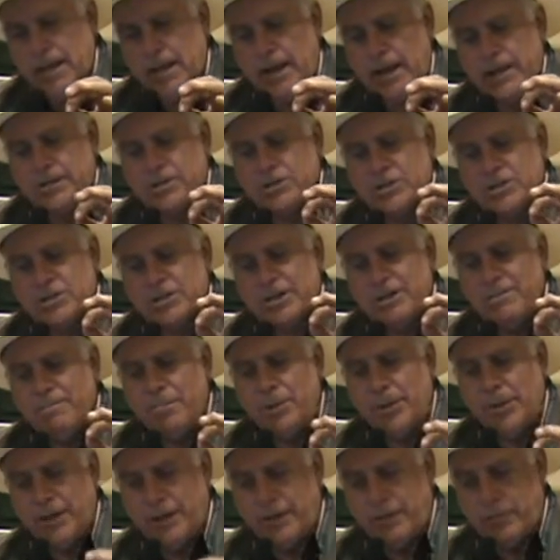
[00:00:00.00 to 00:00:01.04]
And
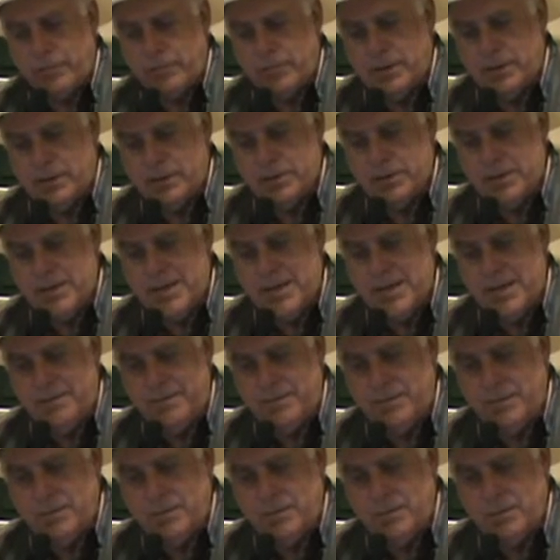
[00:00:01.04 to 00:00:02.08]
some governments
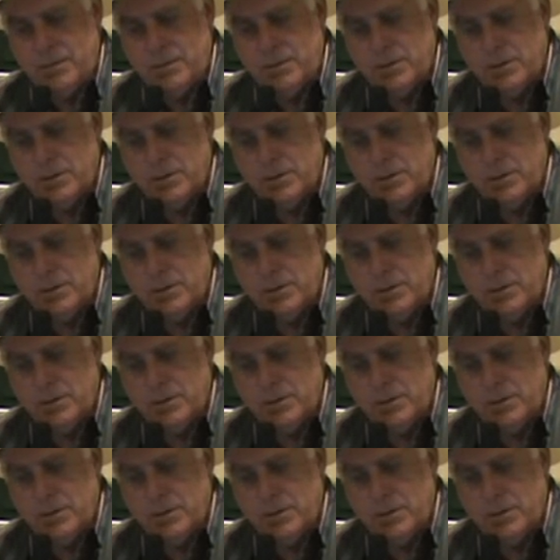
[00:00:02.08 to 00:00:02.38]
even